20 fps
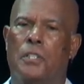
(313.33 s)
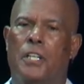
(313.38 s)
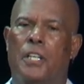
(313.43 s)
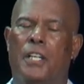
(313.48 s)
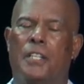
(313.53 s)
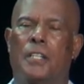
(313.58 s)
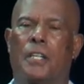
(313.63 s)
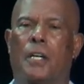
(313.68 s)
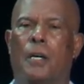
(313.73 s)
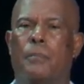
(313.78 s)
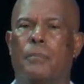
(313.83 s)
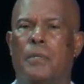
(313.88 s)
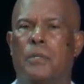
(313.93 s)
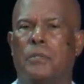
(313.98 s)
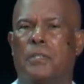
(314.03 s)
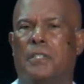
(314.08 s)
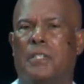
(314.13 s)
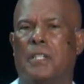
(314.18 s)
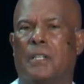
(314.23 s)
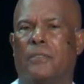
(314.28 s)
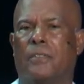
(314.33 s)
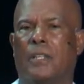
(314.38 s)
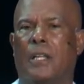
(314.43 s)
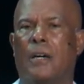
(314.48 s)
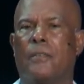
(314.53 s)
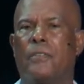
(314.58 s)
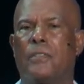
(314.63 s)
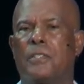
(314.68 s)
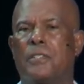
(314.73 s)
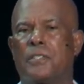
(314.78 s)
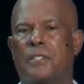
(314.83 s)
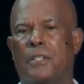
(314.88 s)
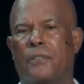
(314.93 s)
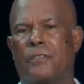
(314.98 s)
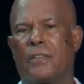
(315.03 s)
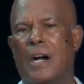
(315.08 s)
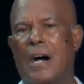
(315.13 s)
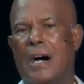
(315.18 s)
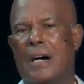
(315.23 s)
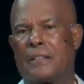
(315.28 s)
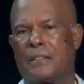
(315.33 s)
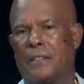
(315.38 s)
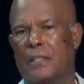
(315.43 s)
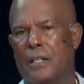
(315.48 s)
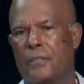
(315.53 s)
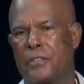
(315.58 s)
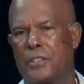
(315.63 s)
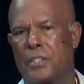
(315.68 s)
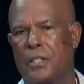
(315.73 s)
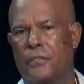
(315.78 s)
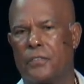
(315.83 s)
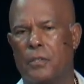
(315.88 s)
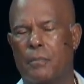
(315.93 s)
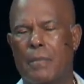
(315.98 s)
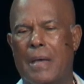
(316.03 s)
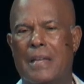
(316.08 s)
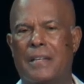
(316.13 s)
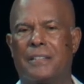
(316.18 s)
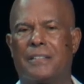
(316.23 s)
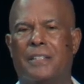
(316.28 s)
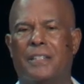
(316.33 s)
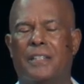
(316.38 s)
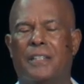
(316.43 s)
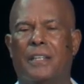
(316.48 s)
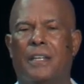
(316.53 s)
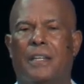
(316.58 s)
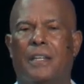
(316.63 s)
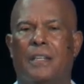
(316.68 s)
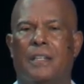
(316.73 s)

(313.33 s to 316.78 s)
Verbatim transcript: you're in a community of lovers of God and lovers of humanity,